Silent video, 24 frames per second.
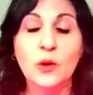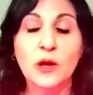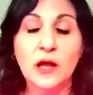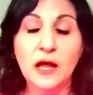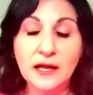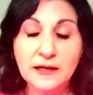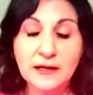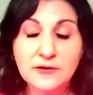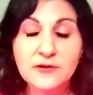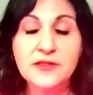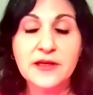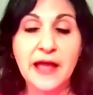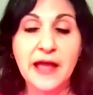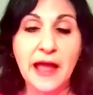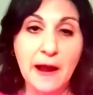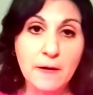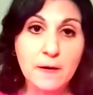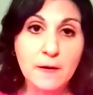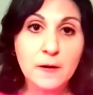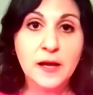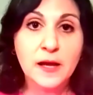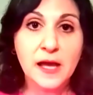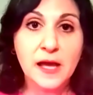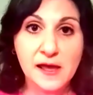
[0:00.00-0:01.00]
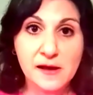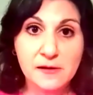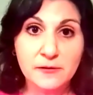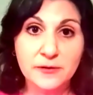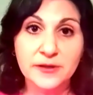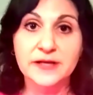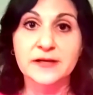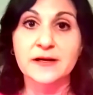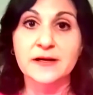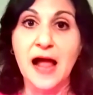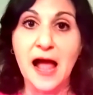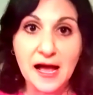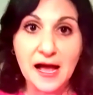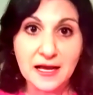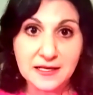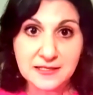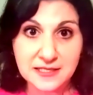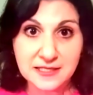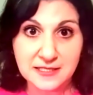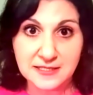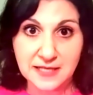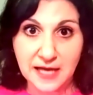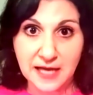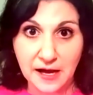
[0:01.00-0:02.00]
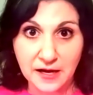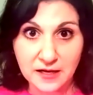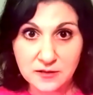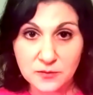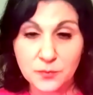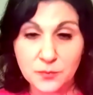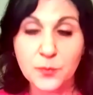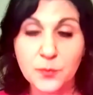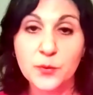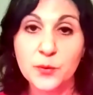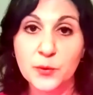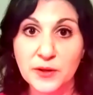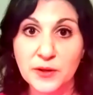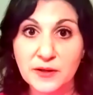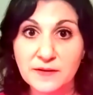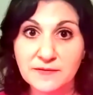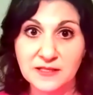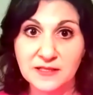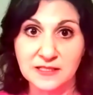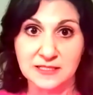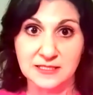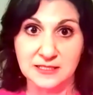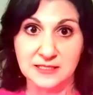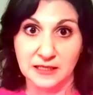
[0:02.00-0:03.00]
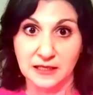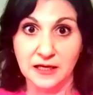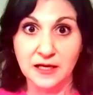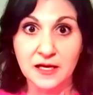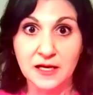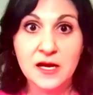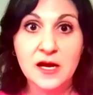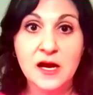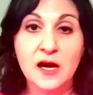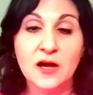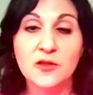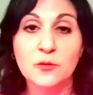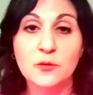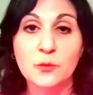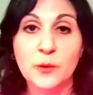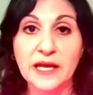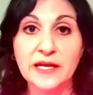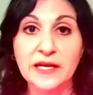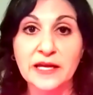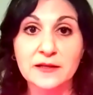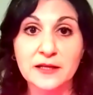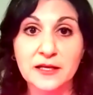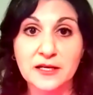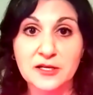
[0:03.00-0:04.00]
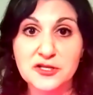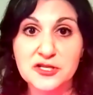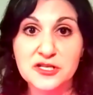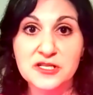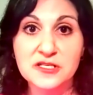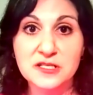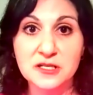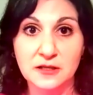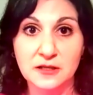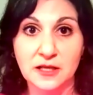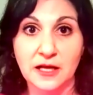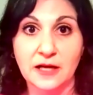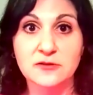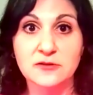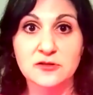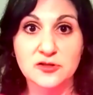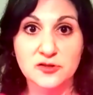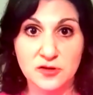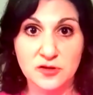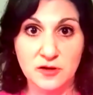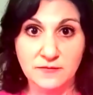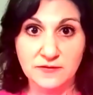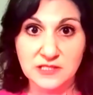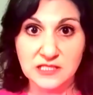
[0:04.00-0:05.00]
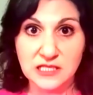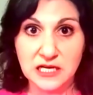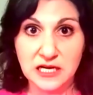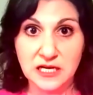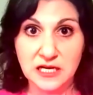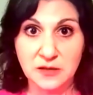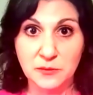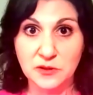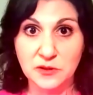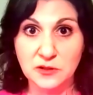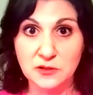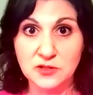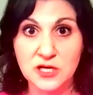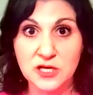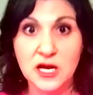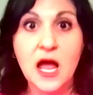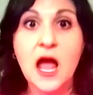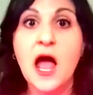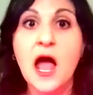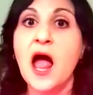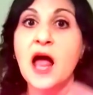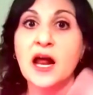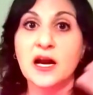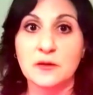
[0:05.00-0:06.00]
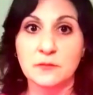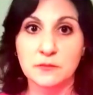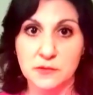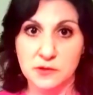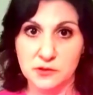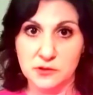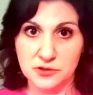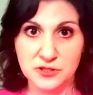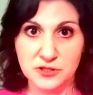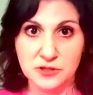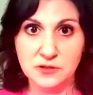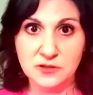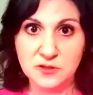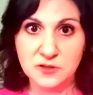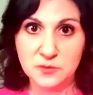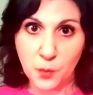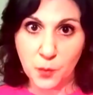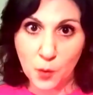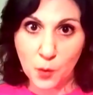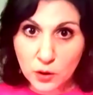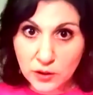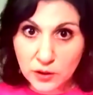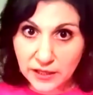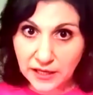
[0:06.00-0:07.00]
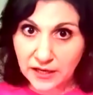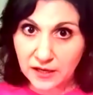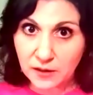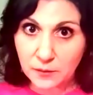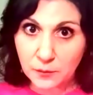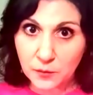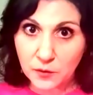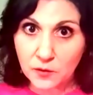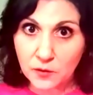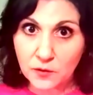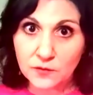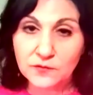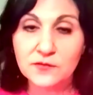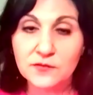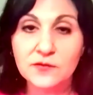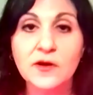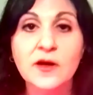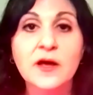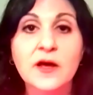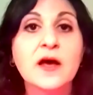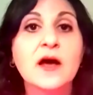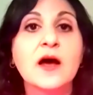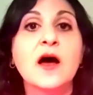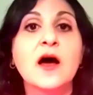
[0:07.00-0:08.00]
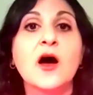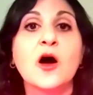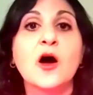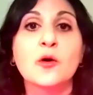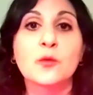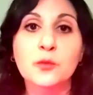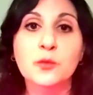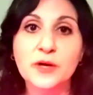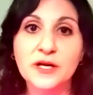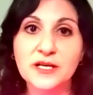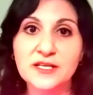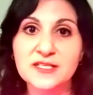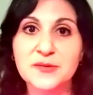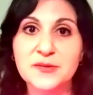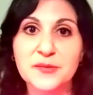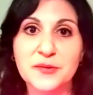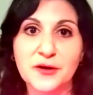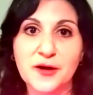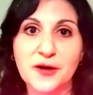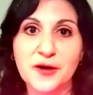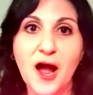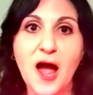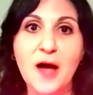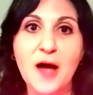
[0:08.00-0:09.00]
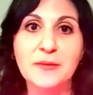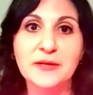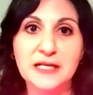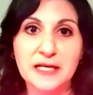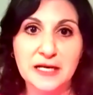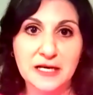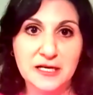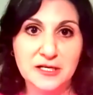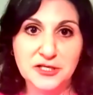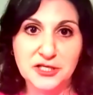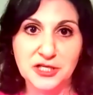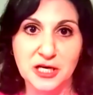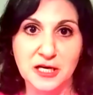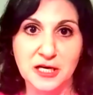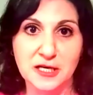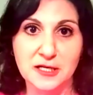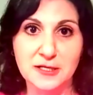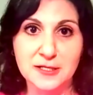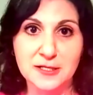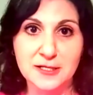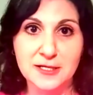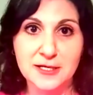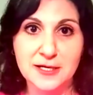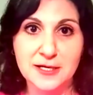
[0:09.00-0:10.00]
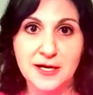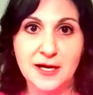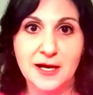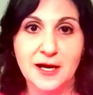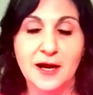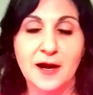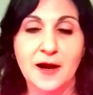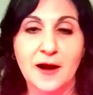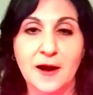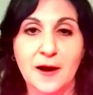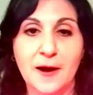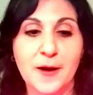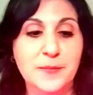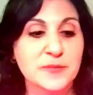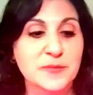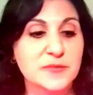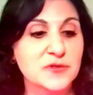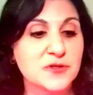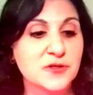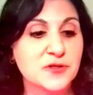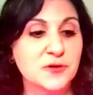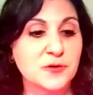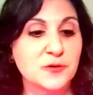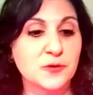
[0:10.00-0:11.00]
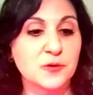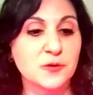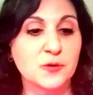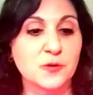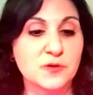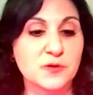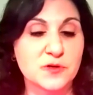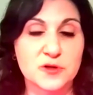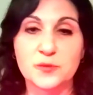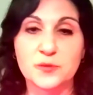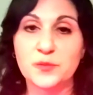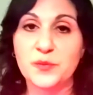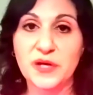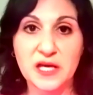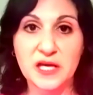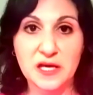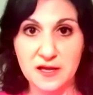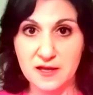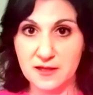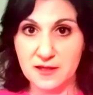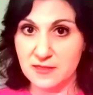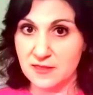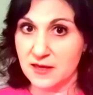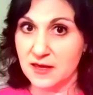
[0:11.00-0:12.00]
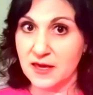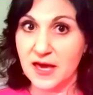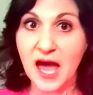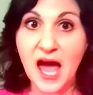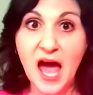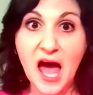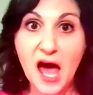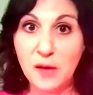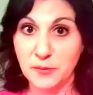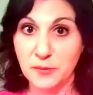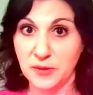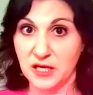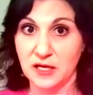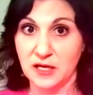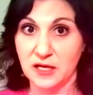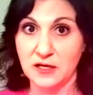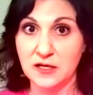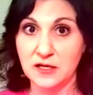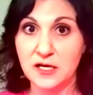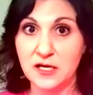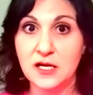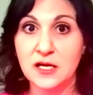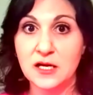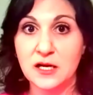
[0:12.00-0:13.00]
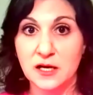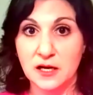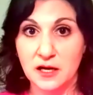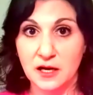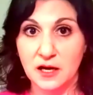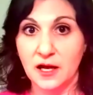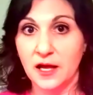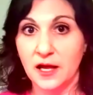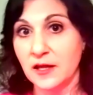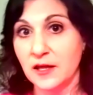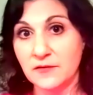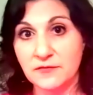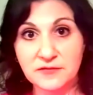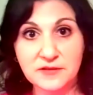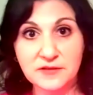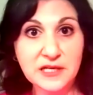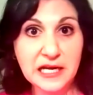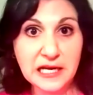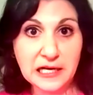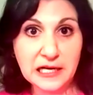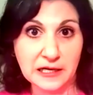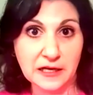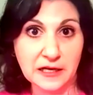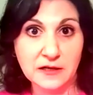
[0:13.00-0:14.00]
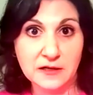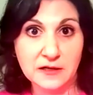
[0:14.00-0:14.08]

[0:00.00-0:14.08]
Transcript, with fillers: under the Air Carrier Access Act, previously, the regulations allowed service animals and emotional support animals a reasonable accommodation to be in the cabin if needed.